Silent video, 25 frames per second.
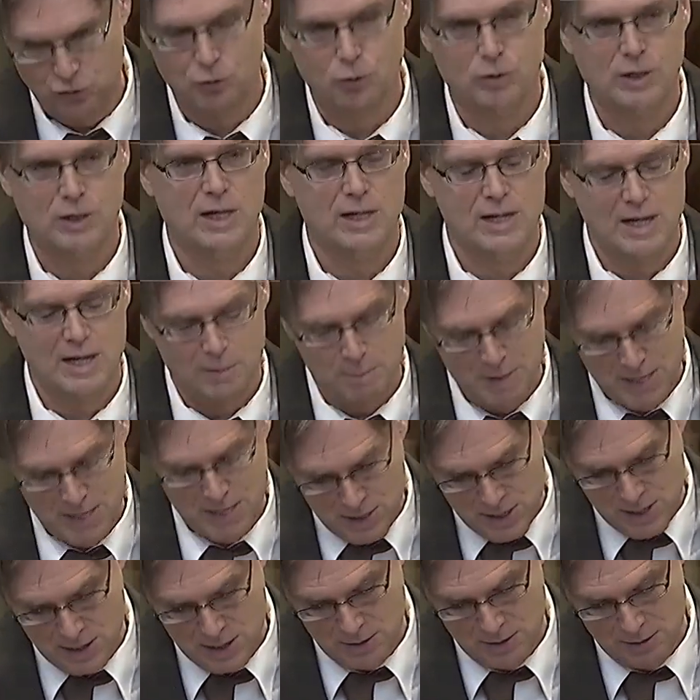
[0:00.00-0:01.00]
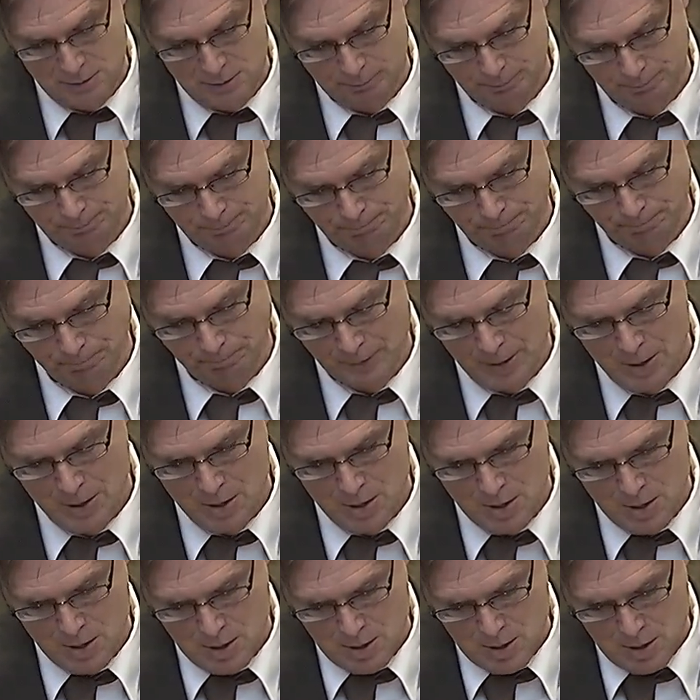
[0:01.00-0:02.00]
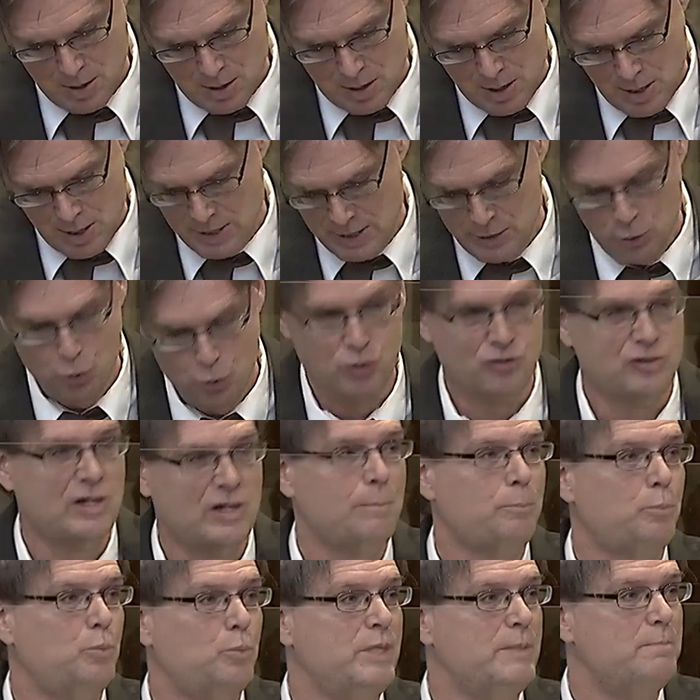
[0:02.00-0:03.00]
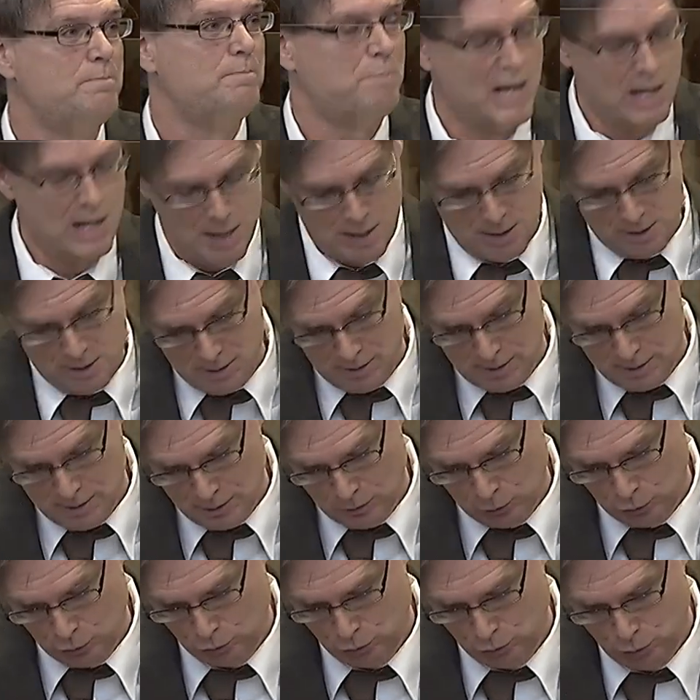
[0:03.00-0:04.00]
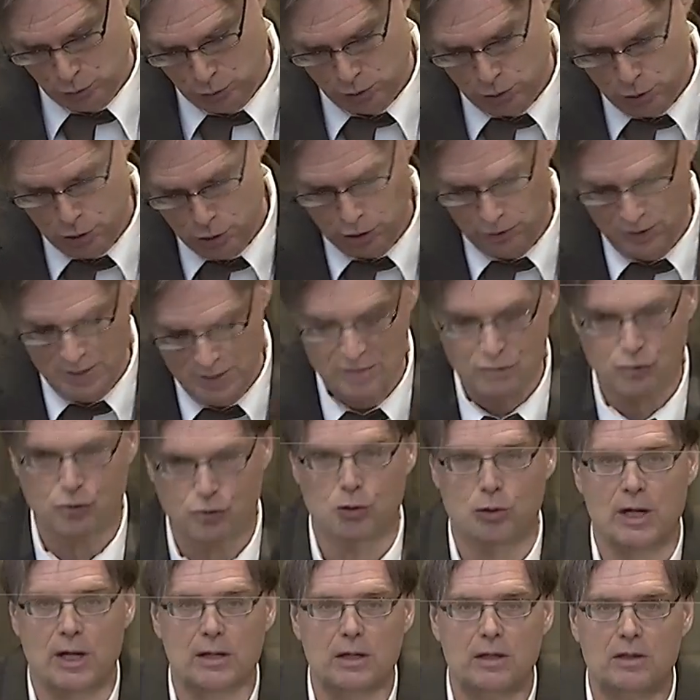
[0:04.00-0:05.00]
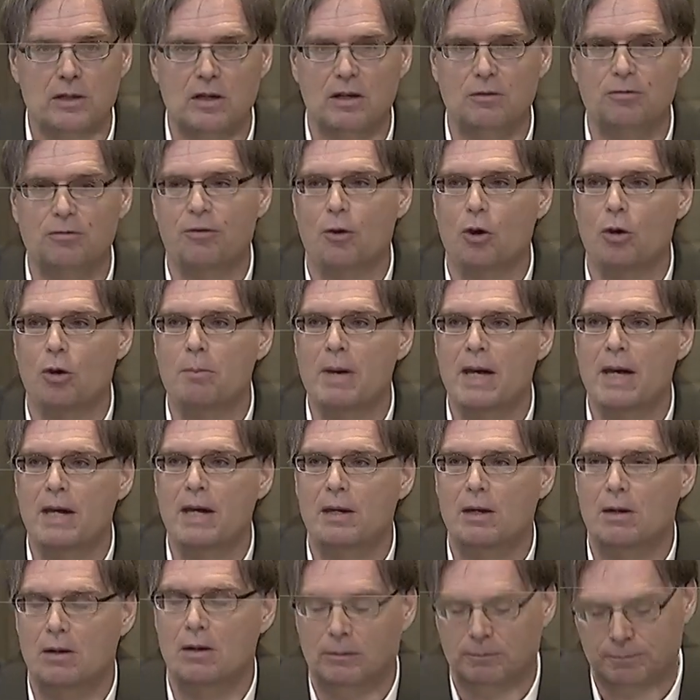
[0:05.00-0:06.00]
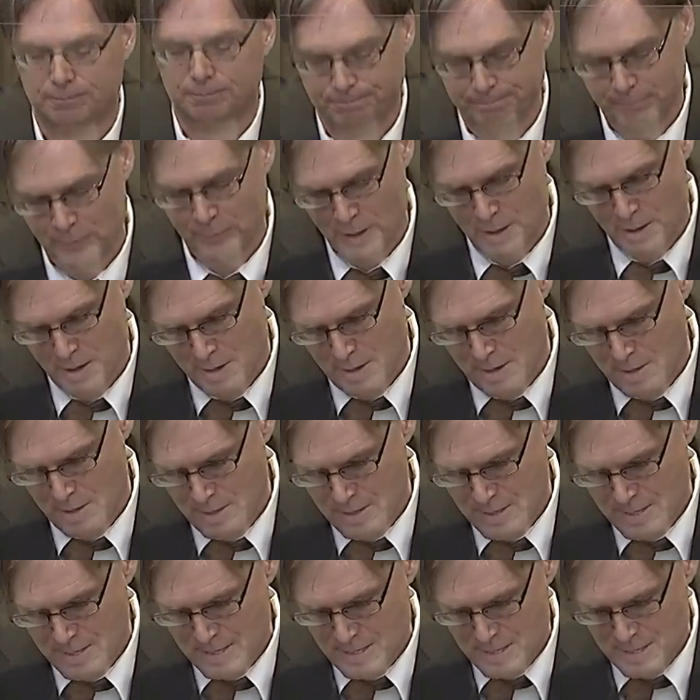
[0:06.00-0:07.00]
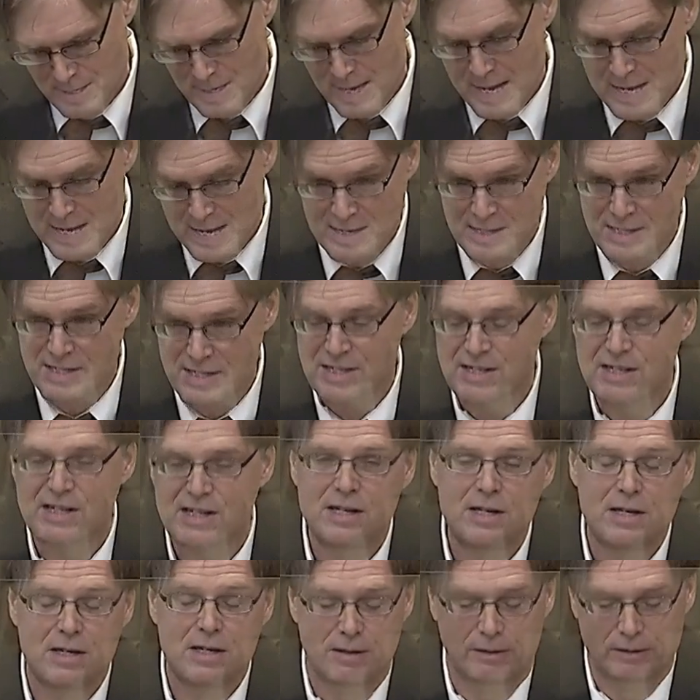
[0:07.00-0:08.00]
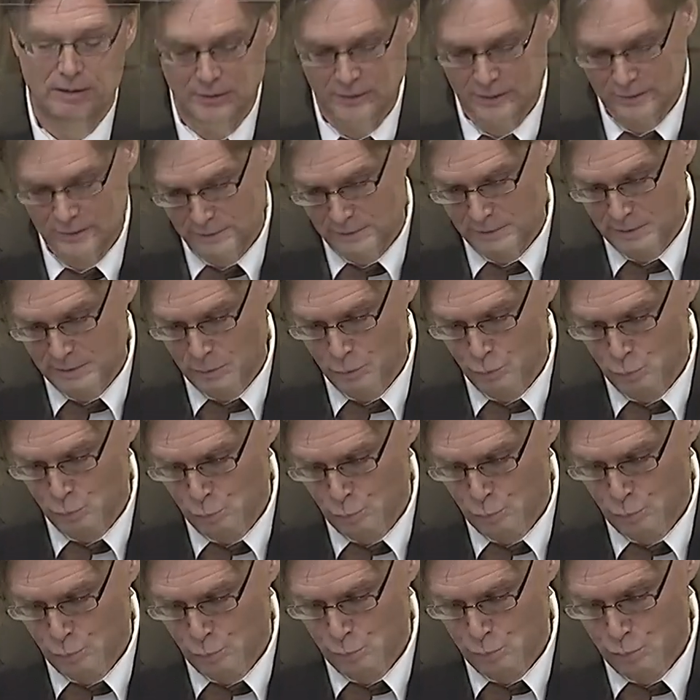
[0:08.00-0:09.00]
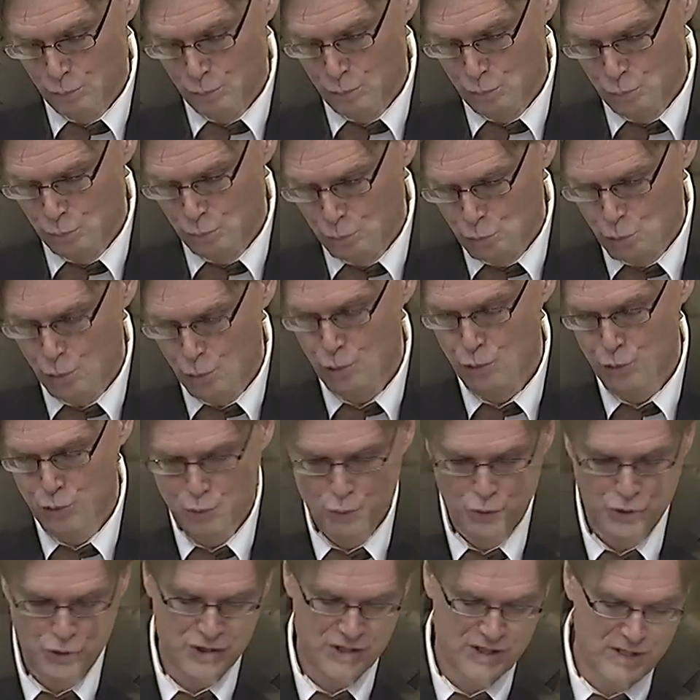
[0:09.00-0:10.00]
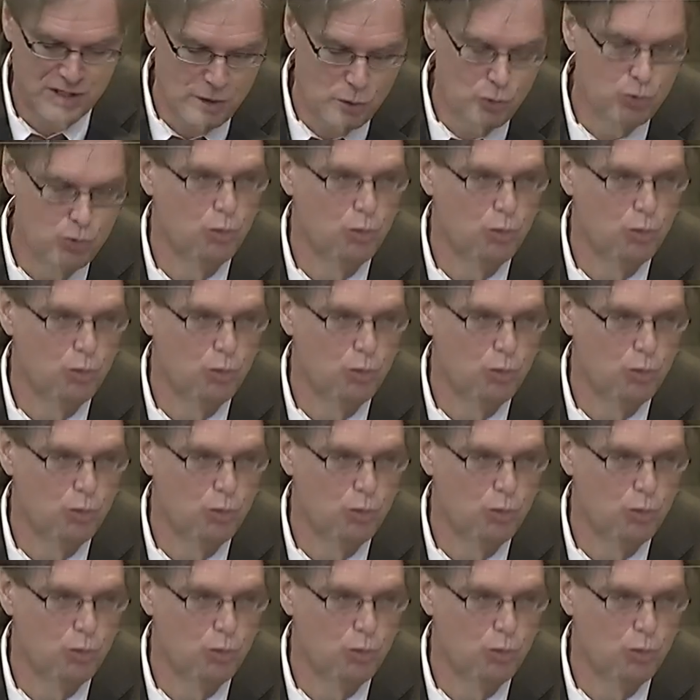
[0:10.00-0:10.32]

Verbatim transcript: against persons of Armenian ethnic or national origin. And Armenia is not relying on these persons' formal nationality. Thus,